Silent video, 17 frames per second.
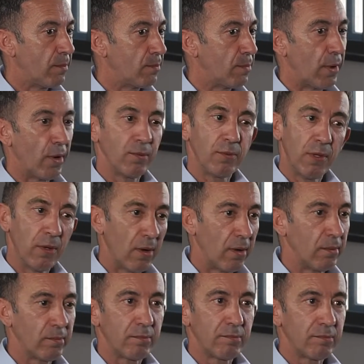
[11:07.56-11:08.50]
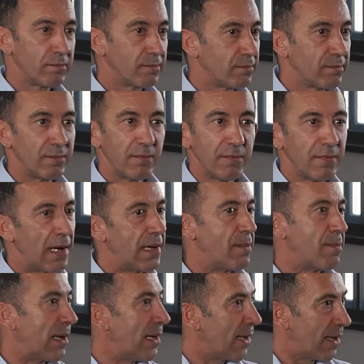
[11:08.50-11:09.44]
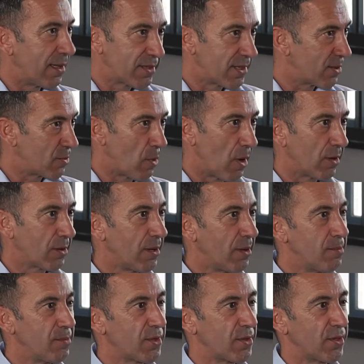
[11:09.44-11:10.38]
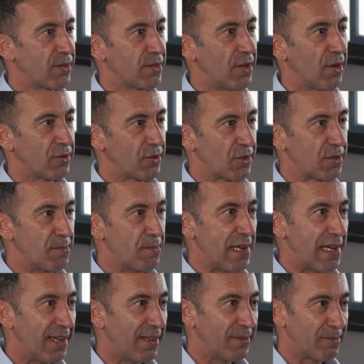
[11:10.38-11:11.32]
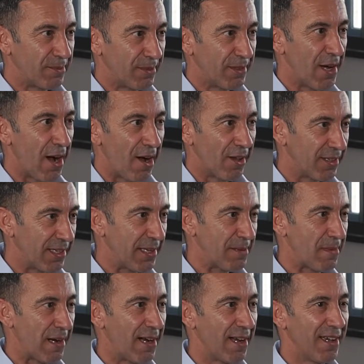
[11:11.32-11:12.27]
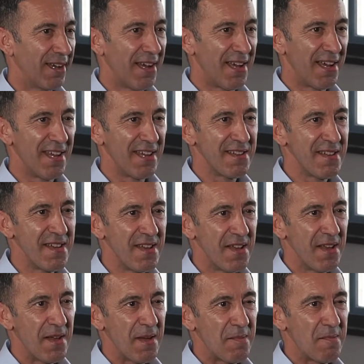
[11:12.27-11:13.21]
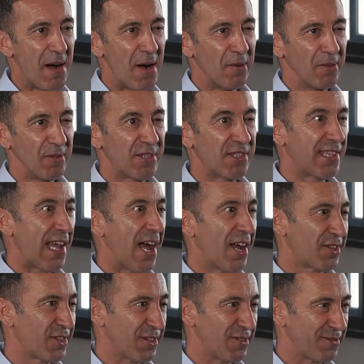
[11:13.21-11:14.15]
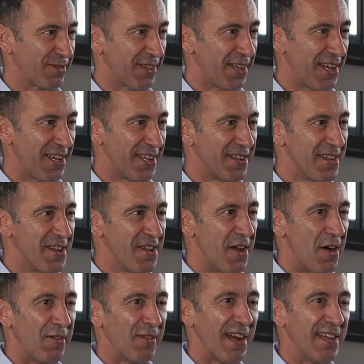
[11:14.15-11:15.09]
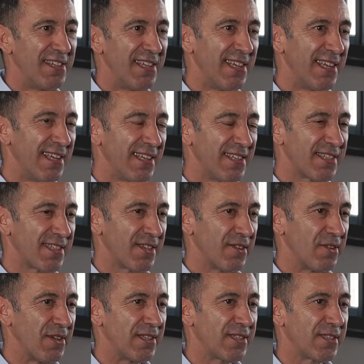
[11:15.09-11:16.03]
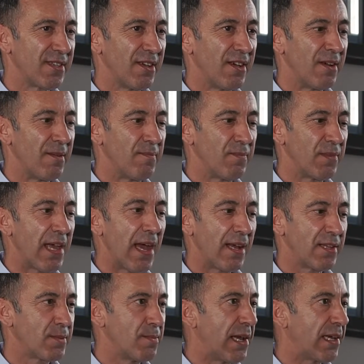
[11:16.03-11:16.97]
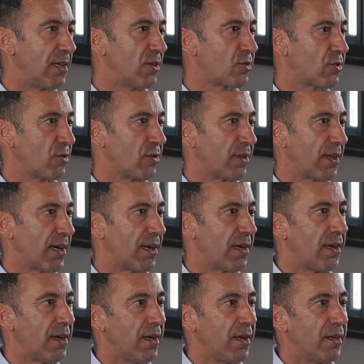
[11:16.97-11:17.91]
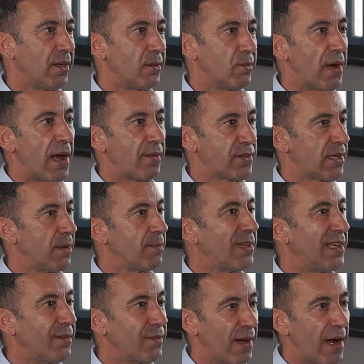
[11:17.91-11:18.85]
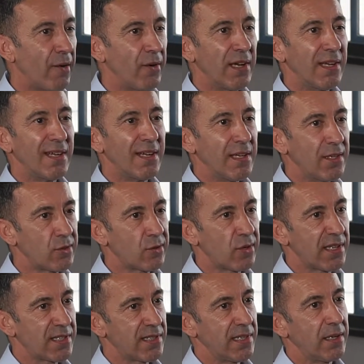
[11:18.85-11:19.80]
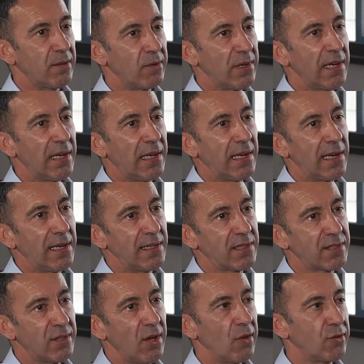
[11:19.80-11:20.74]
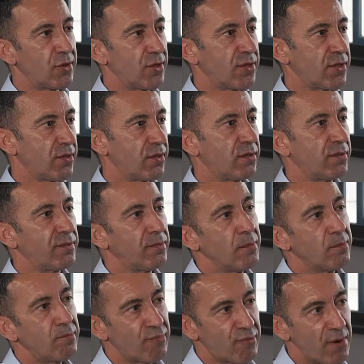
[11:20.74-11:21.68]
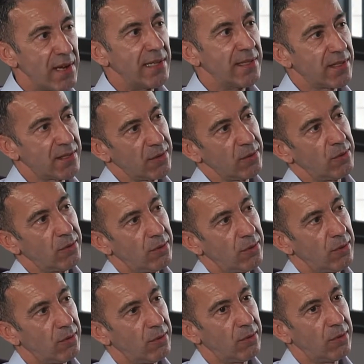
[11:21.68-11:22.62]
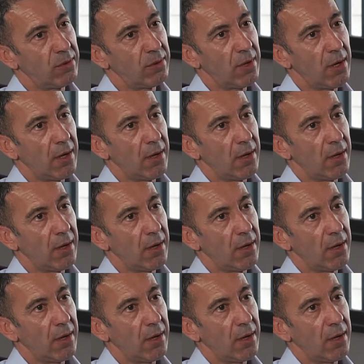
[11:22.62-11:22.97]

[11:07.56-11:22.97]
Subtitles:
But, you know, anybody else is welcome, so it's not just me guarding my my own stash of ideas. So it's making sure that we have something varied and interesting, really, and it's not just sort of prints or.